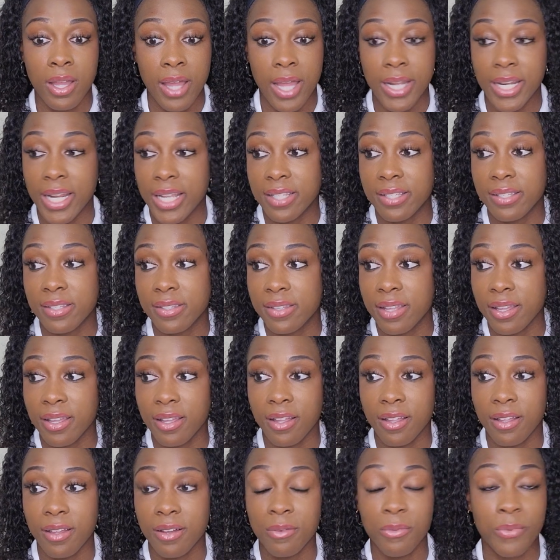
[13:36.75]
and I
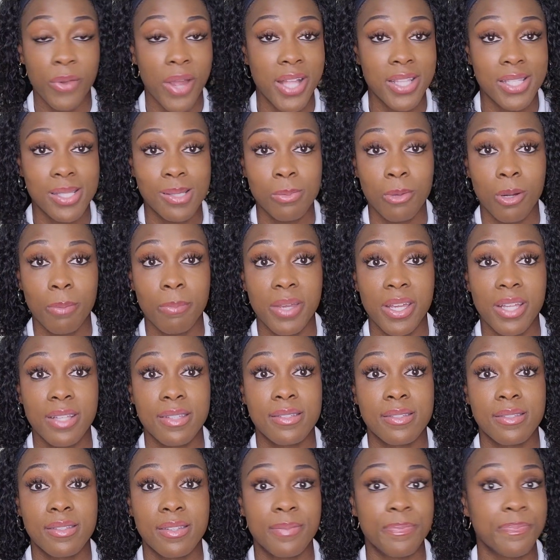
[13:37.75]
still ran some more
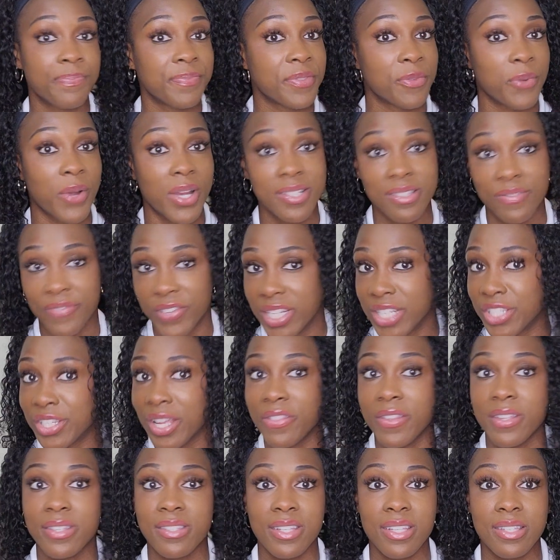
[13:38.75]
meets, finished
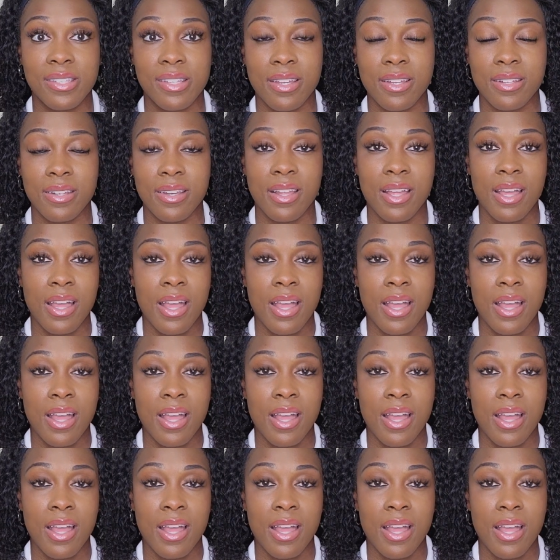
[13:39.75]
out the season,